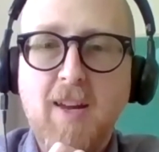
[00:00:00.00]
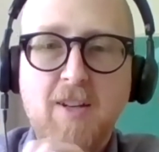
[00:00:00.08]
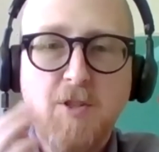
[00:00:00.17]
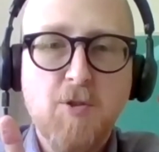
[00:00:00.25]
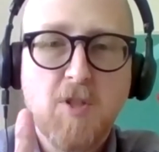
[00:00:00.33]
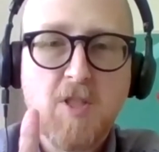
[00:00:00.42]

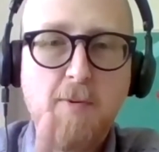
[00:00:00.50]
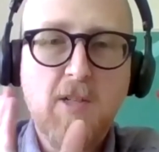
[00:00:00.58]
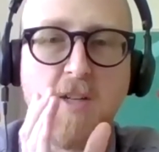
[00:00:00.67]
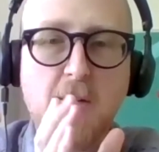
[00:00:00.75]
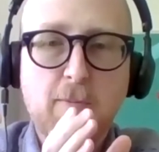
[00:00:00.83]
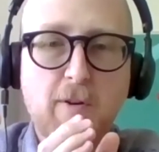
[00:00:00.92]
and do a
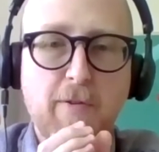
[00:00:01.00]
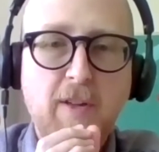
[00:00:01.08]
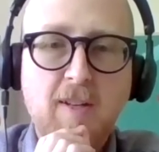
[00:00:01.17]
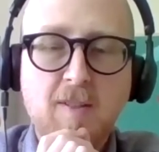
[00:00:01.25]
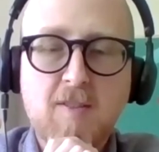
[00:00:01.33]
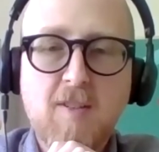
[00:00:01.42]
smaller number of
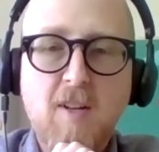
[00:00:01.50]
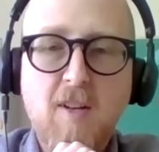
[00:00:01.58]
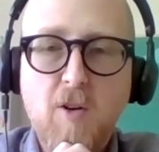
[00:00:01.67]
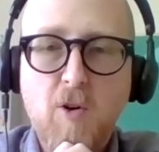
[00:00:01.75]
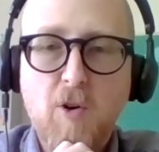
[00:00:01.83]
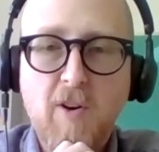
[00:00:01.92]
things,
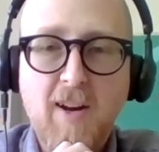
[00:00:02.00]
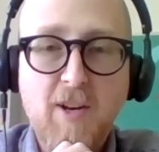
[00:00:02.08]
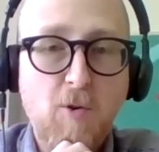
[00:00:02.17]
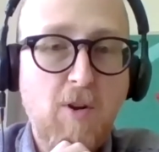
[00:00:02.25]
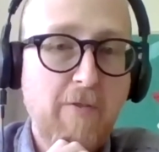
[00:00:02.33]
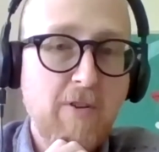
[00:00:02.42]
or I
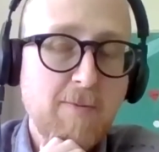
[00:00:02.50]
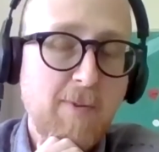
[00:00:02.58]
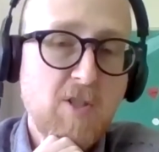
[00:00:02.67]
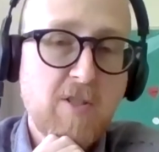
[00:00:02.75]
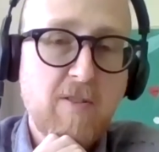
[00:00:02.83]
don't cover as much.